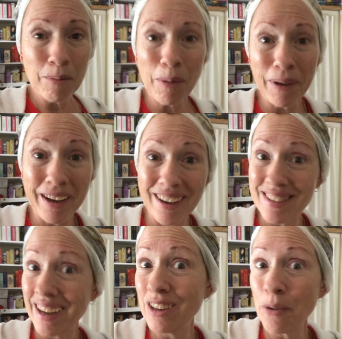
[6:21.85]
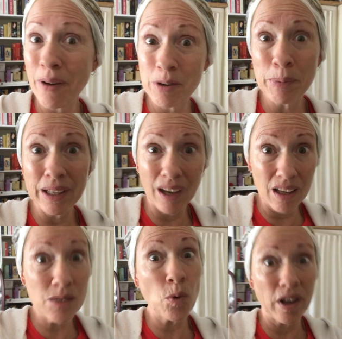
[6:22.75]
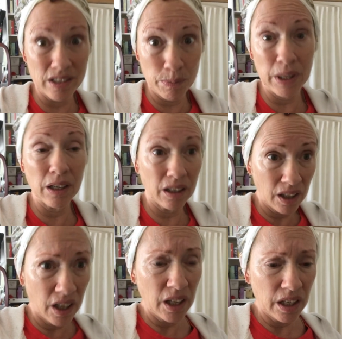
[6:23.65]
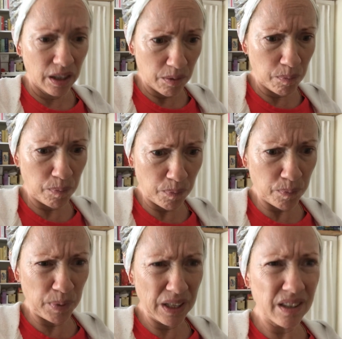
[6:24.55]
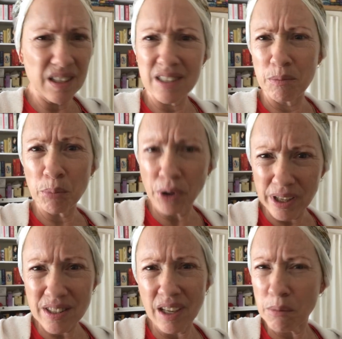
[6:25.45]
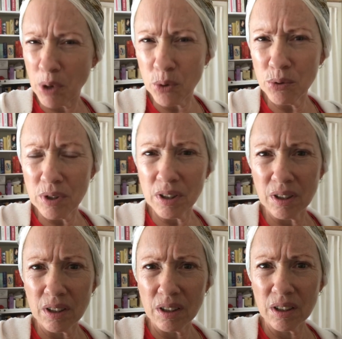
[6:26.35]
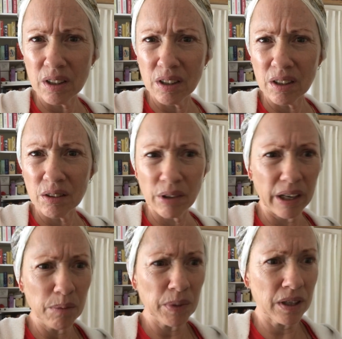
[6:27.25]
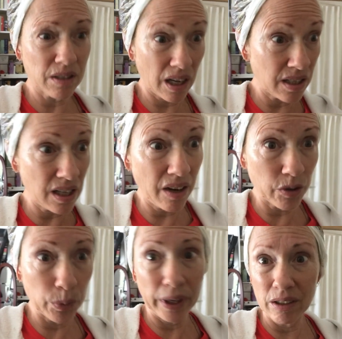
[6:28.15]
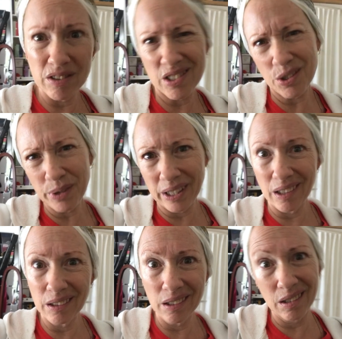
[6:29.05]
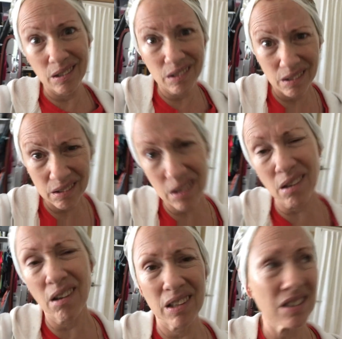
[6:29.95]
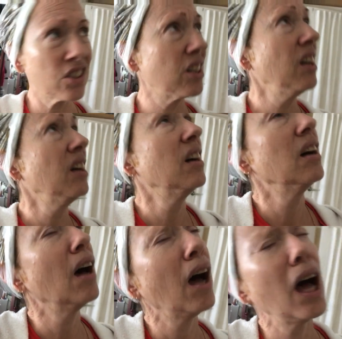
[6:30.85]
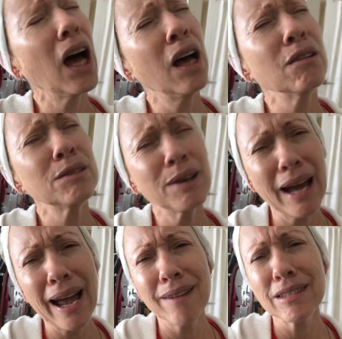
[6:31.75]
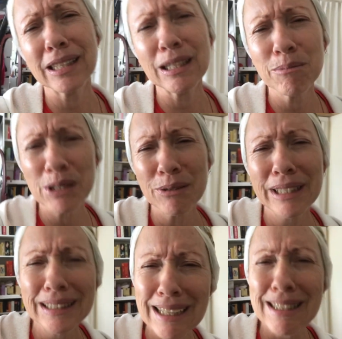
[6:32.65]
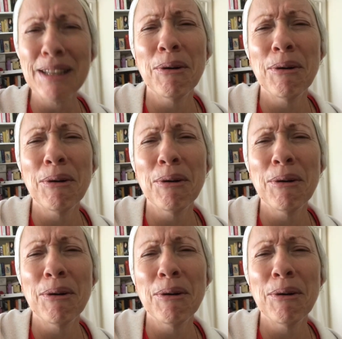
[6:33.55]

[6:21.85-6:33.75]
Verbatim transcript: but because I know everybody else wants me to be in this impressing mode, right? Because I see everyone else doing it, you know, oh gosh, oh, do I have to keep doing this,